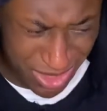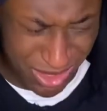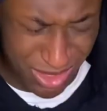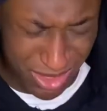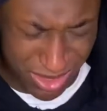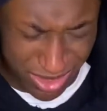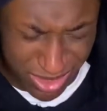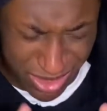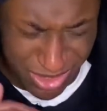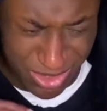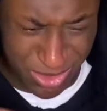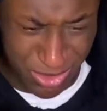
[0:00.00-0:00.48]

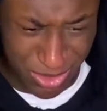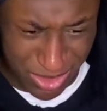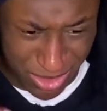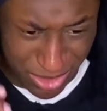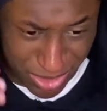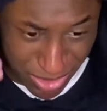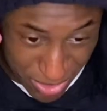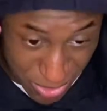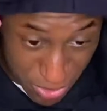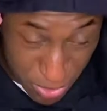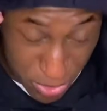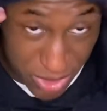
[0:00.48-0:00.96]
kits this Don has
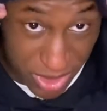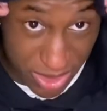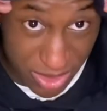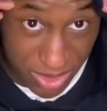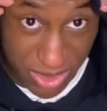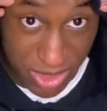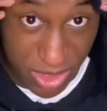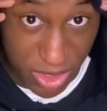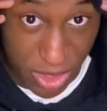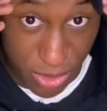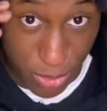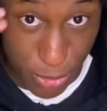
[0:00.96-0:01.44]
scored in
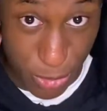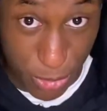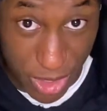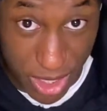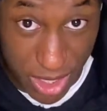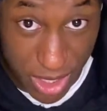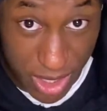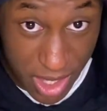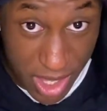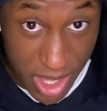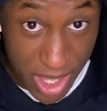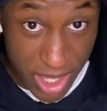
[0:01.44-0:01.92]
his
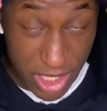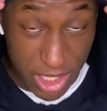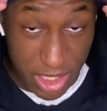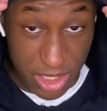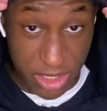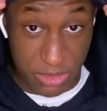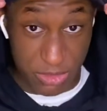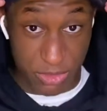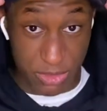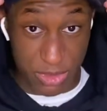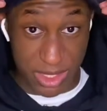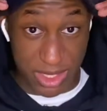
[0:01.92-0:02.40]
career
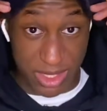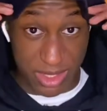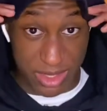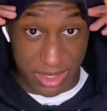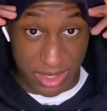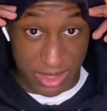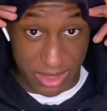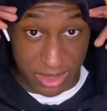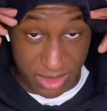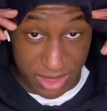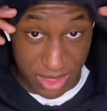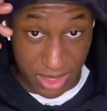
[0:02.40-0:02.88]
is
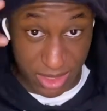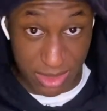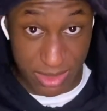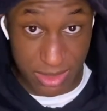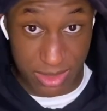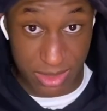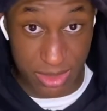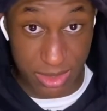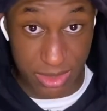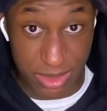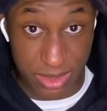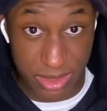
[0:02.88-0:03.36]

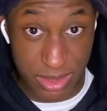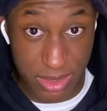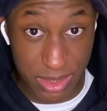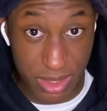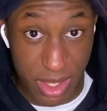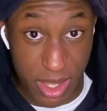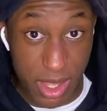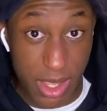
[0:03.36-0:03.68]
ridiculous.